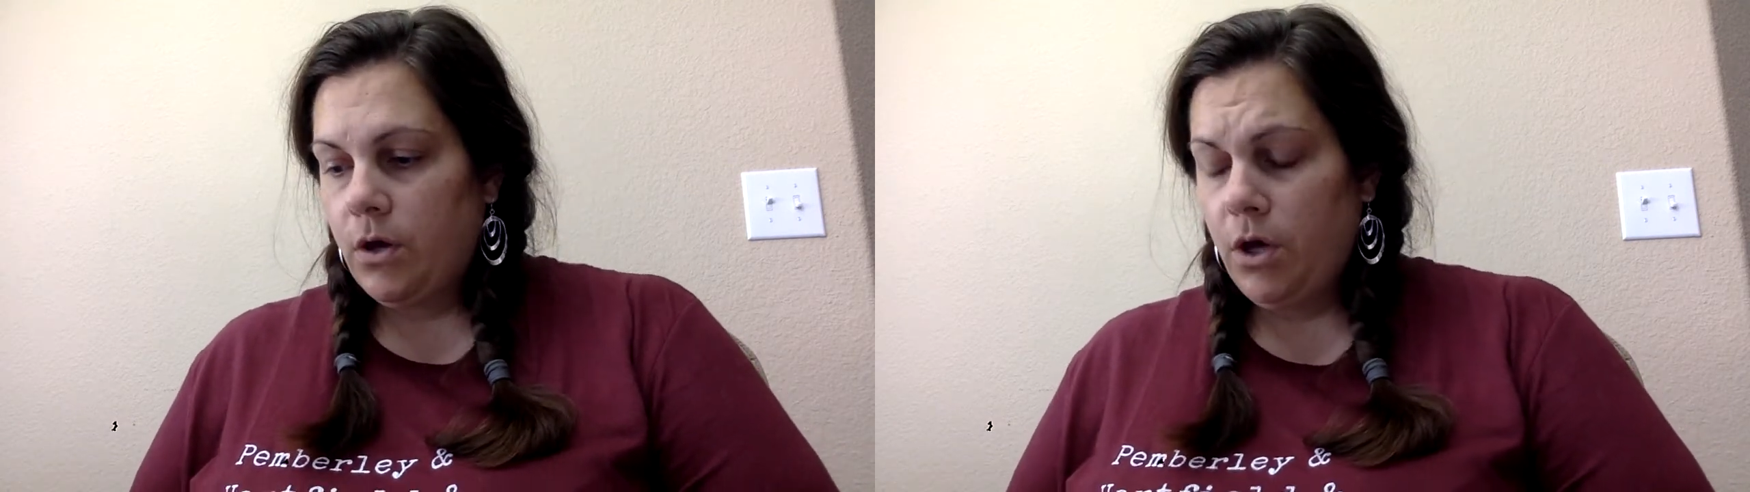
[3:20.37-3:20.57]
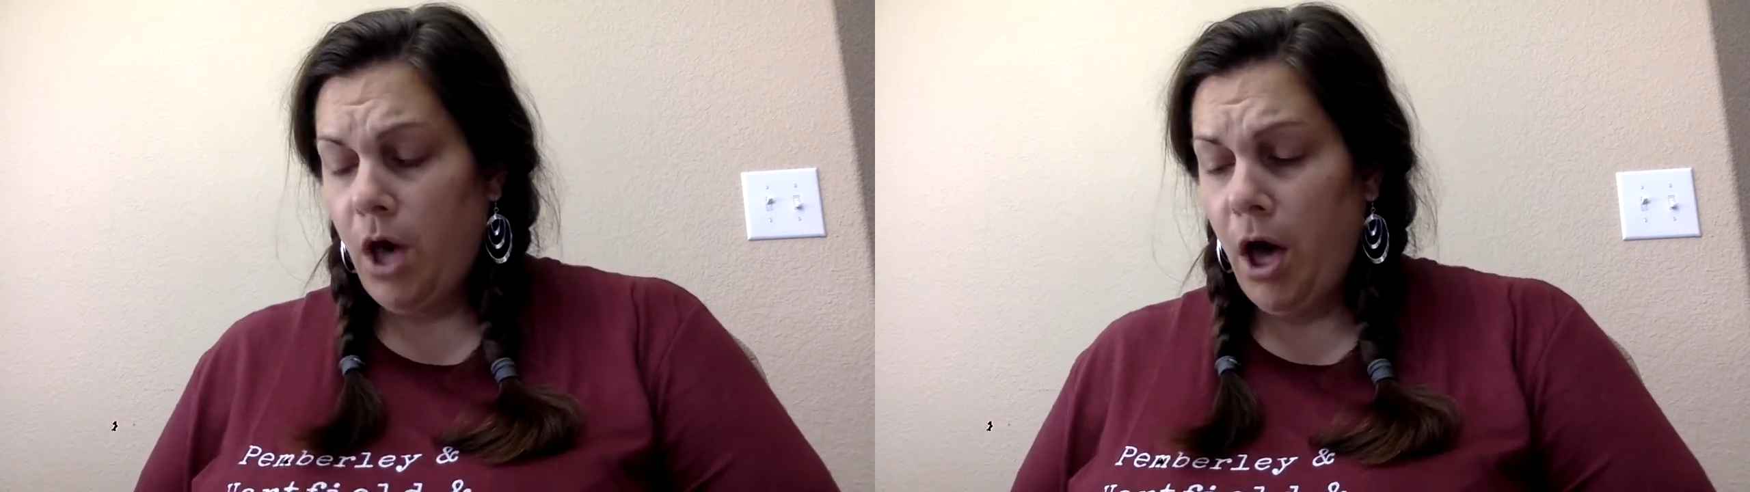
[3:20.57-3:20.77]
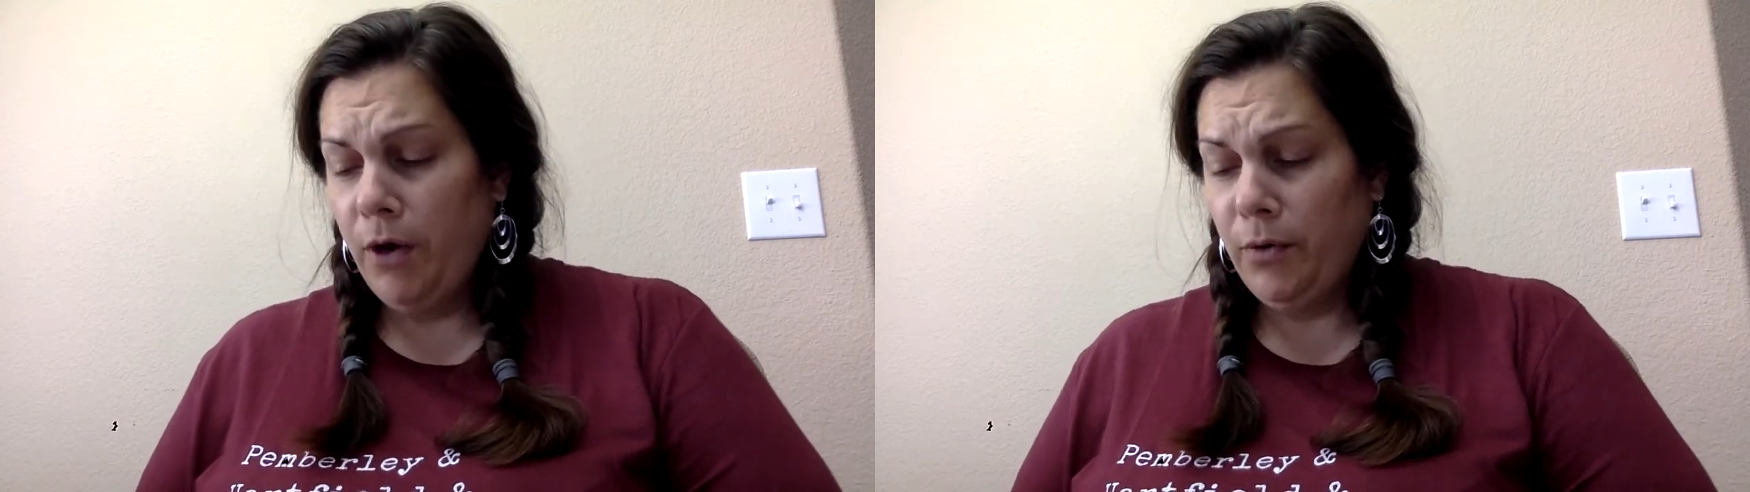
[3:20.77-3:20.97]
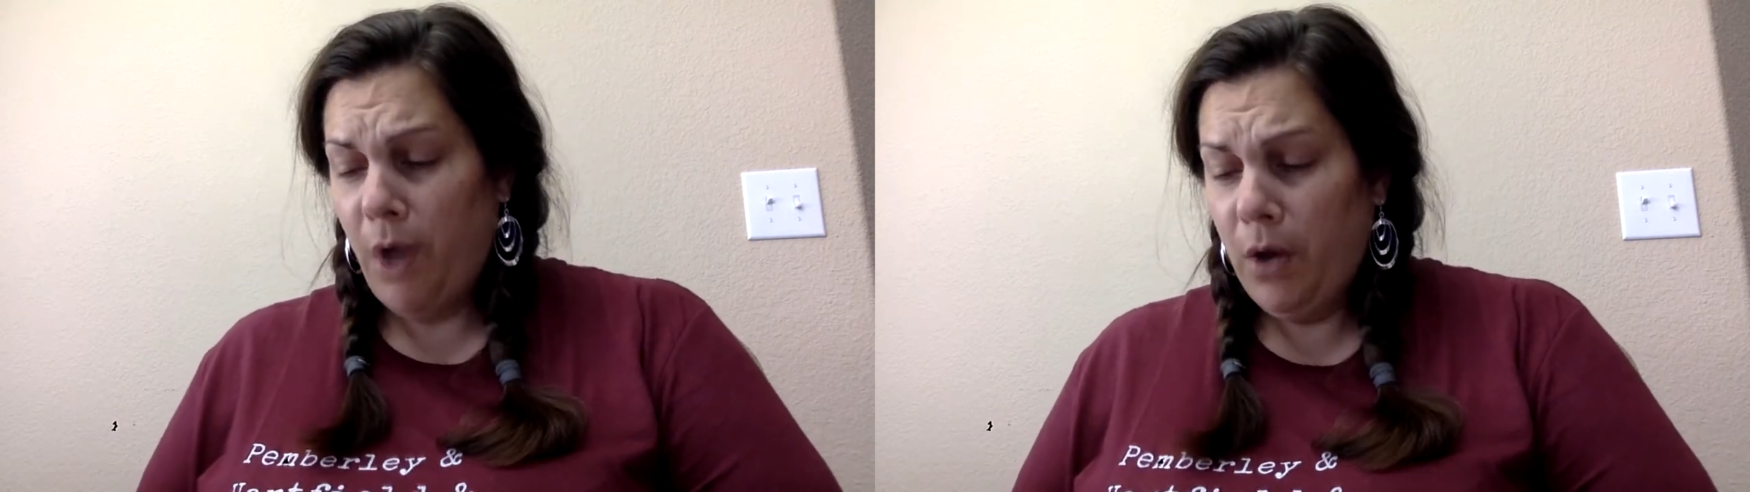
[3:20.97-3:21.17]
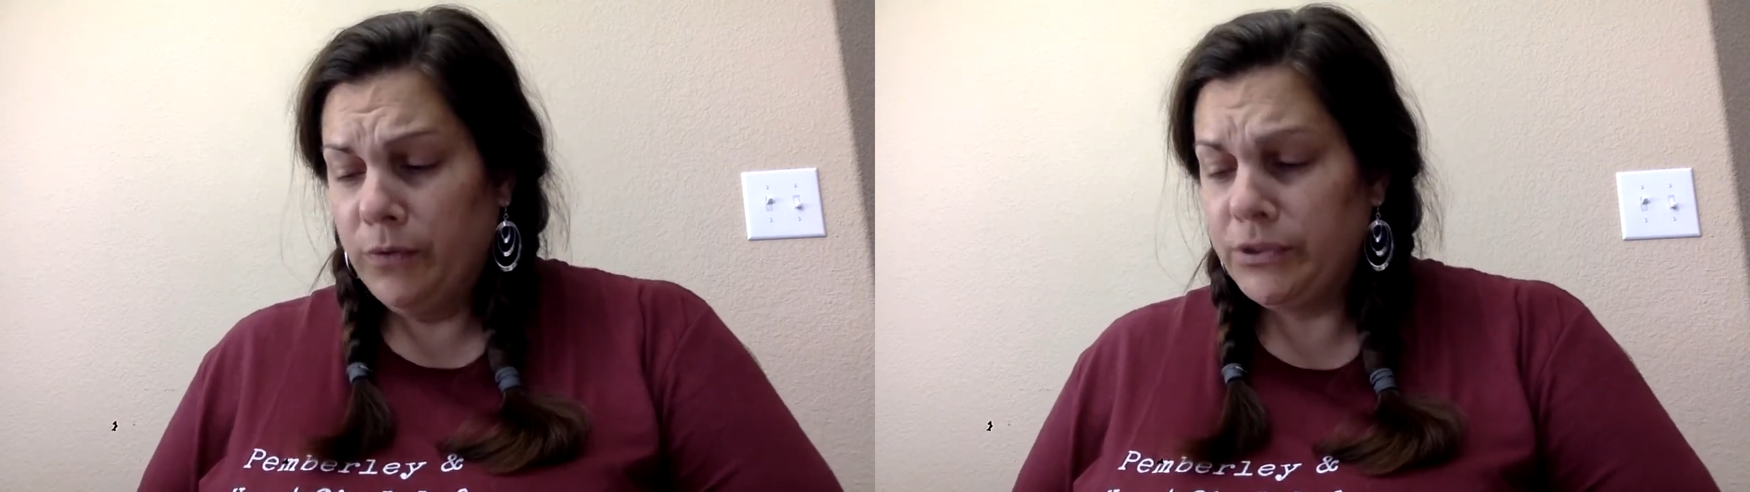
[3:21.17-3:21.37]

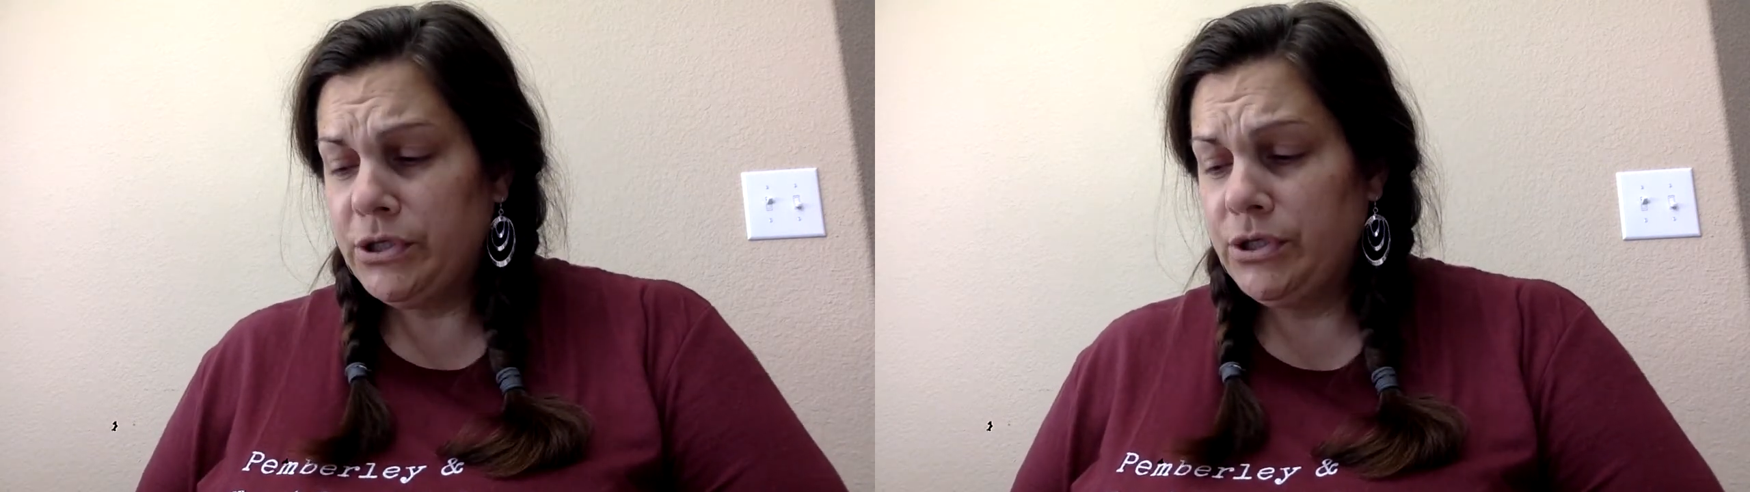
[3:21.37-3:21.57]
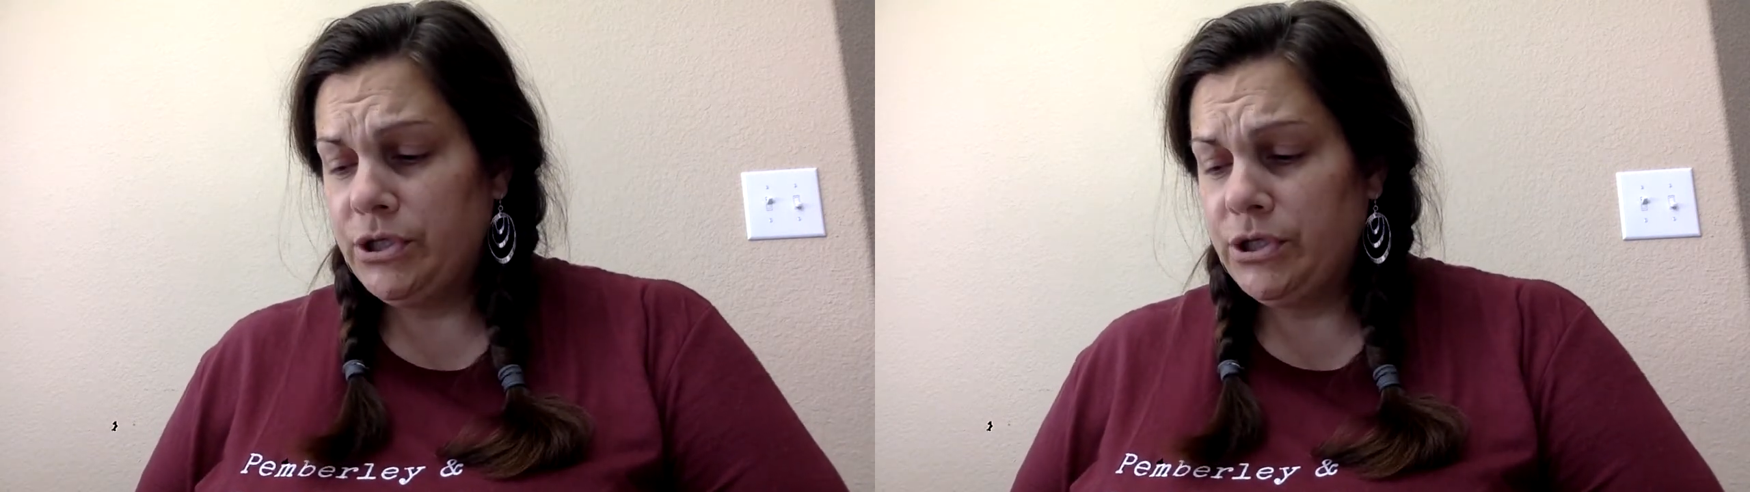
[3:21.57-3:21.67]
Cockroach,